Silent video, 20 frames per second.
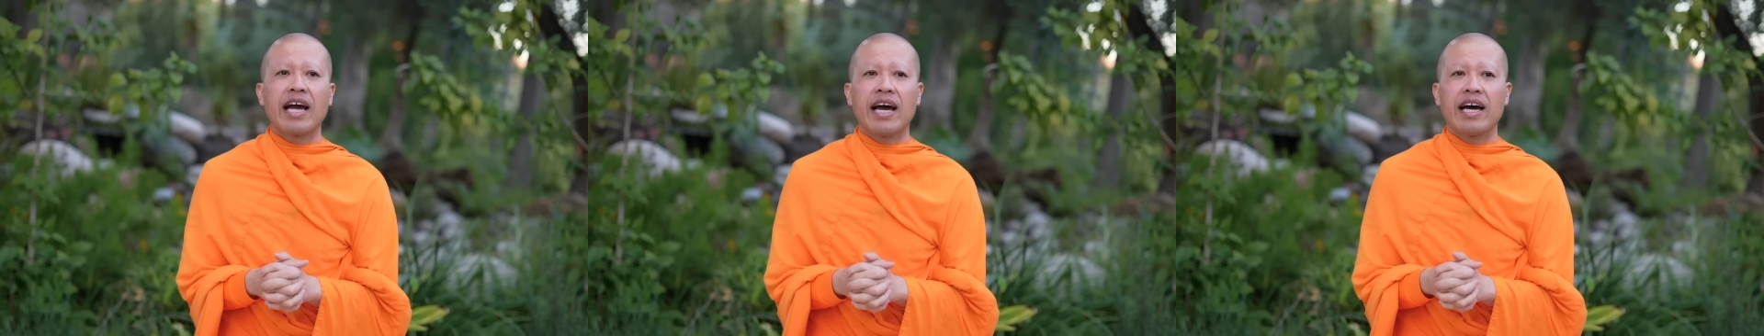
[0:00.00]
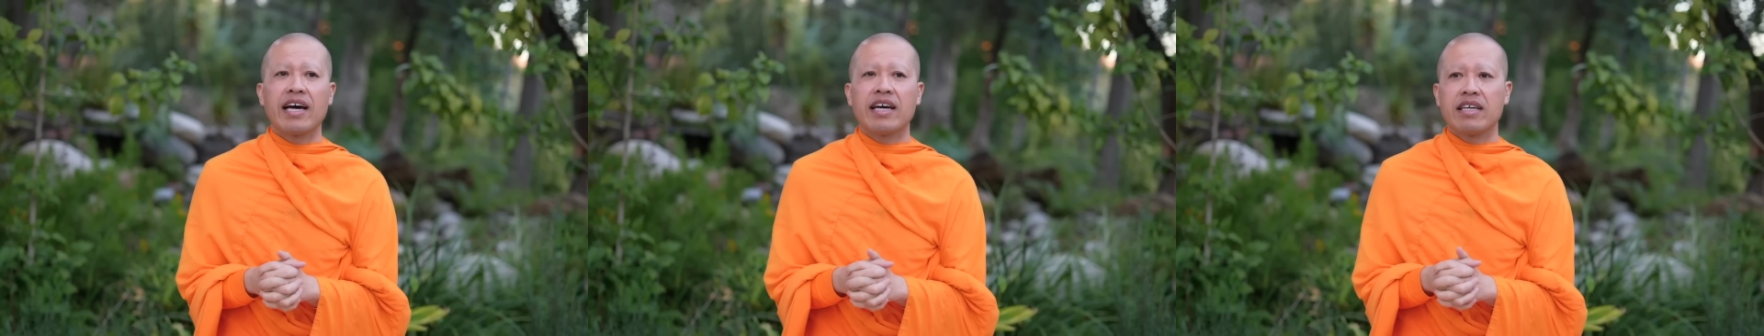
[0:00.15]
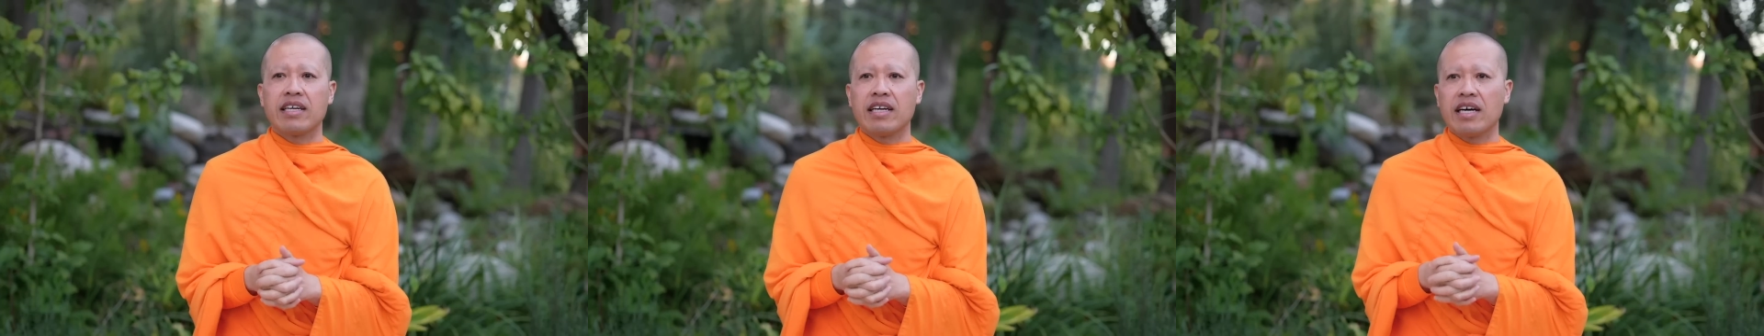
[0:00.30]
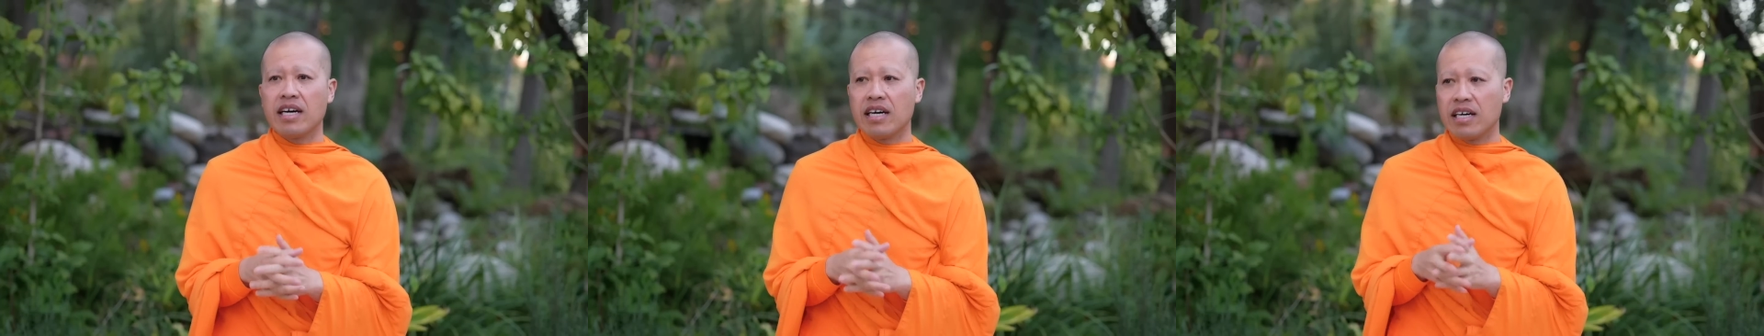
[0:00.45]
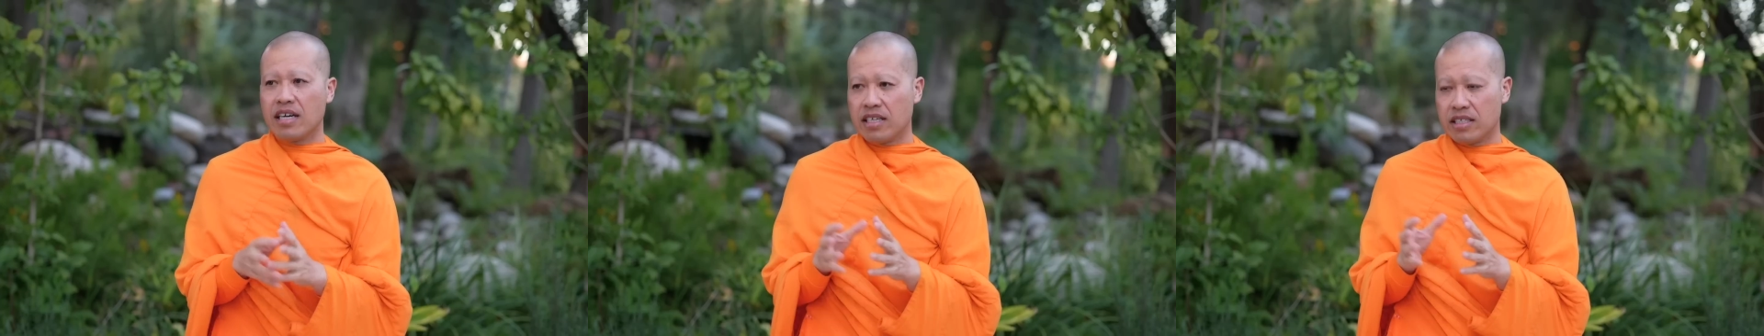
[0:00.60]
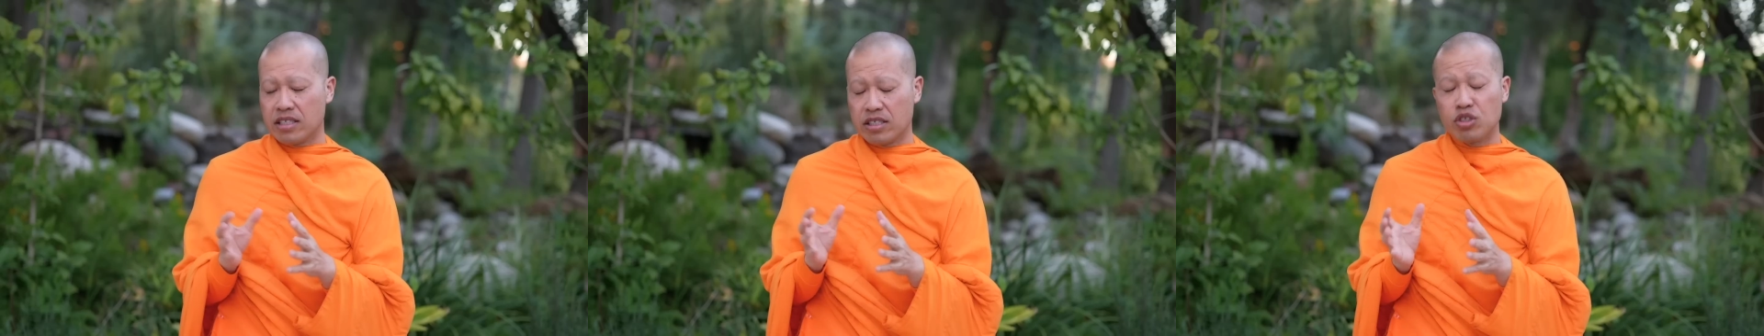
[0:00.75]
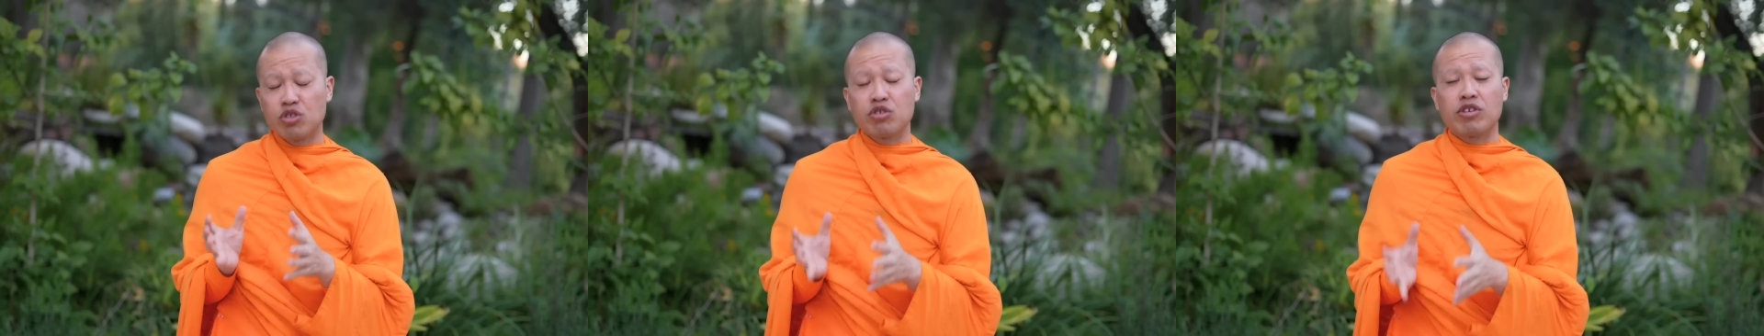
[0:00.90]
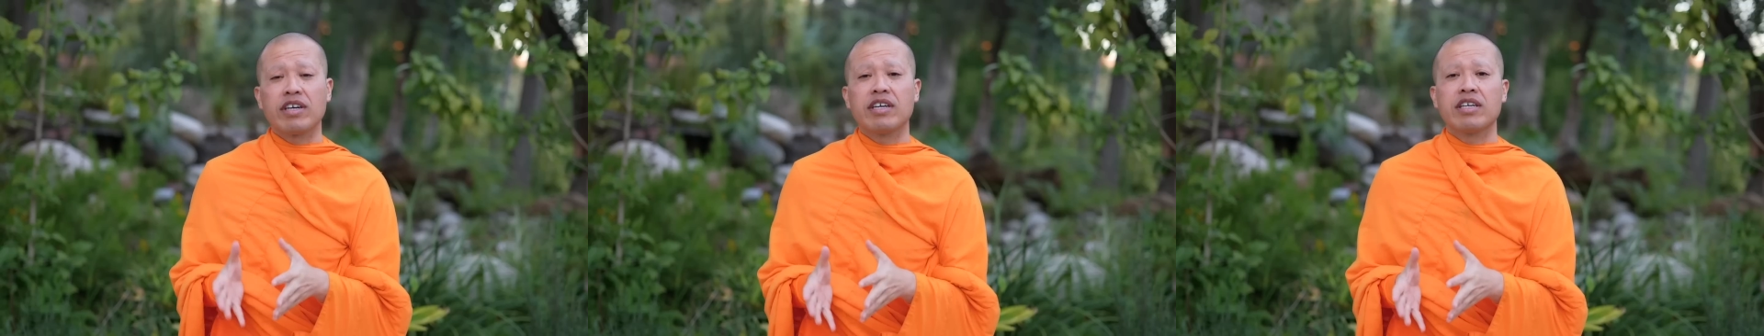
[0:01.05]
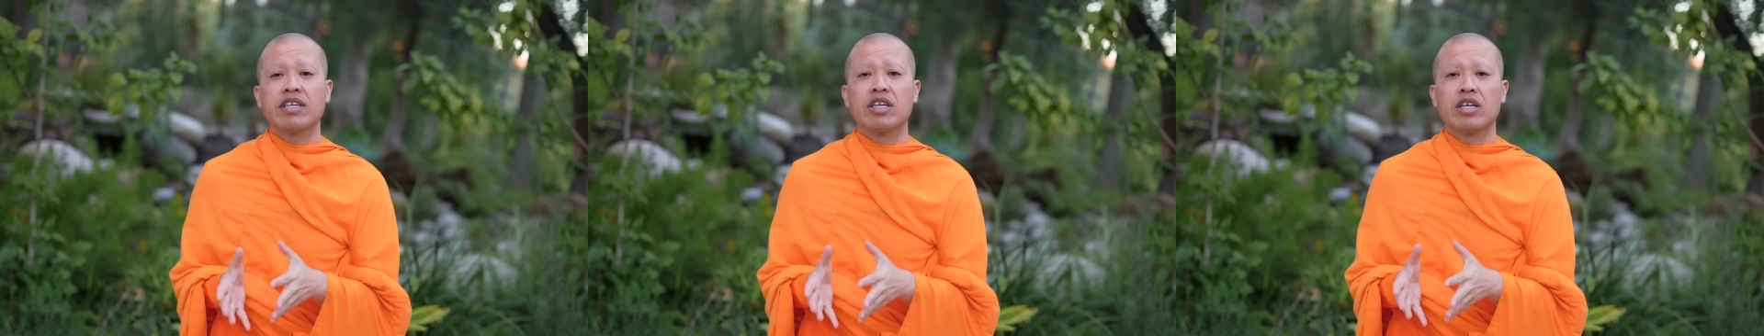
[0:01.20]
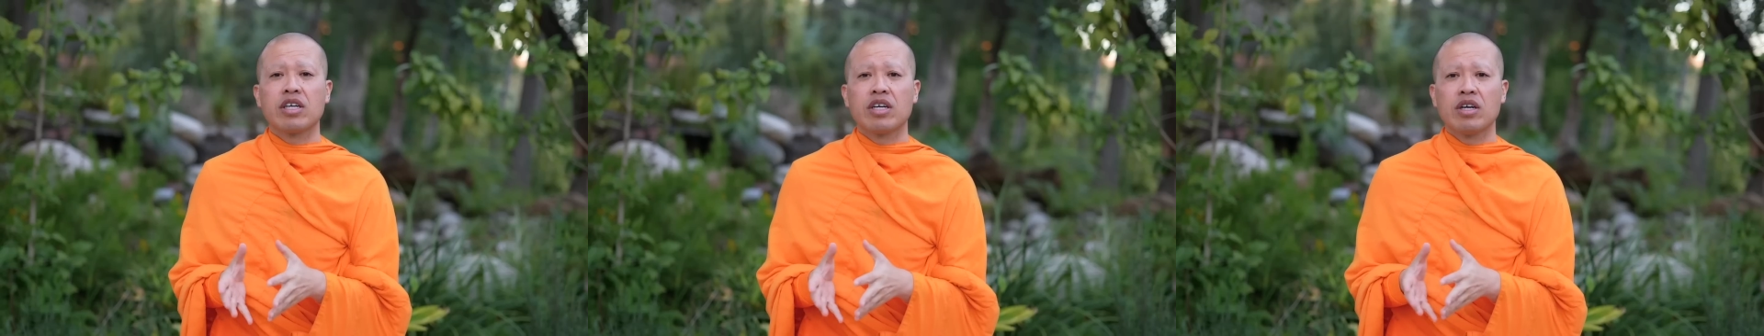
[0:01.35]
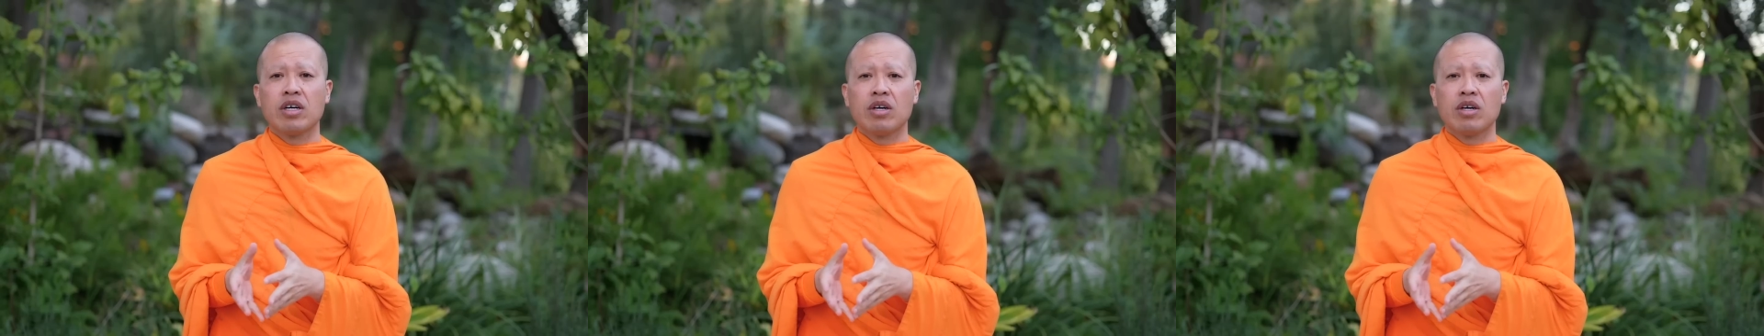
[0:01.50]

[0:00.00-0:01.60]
at a drug